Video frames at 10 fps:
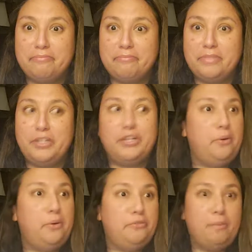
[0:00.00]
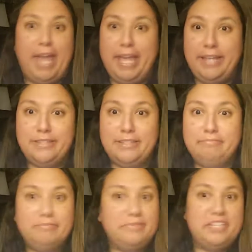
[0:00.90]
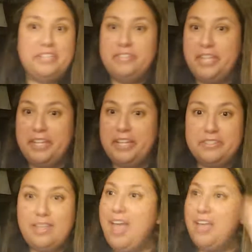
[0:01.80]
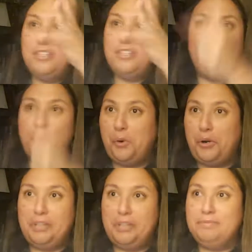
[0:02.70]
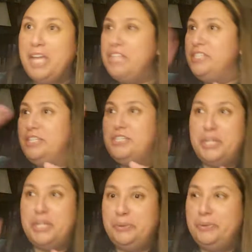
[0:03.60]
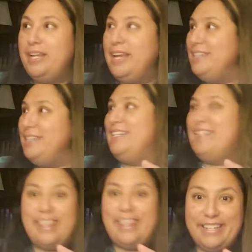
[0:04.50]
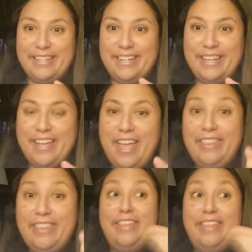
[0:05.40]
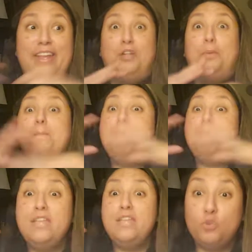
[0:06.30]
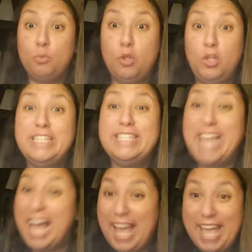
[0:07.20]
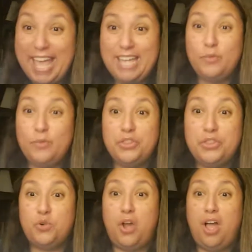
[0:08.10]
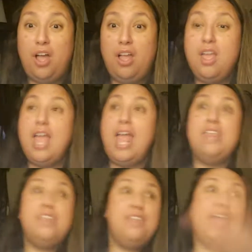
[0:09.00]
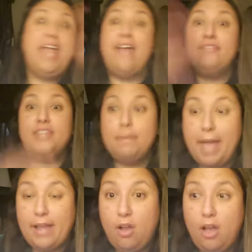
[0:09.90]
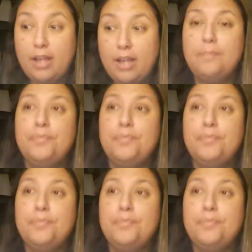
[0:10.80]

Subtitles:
They're going from 8 to 6 to 4 to 2 to nothing. And then they're miserable, dying in withdrawal, and then they have to get back on.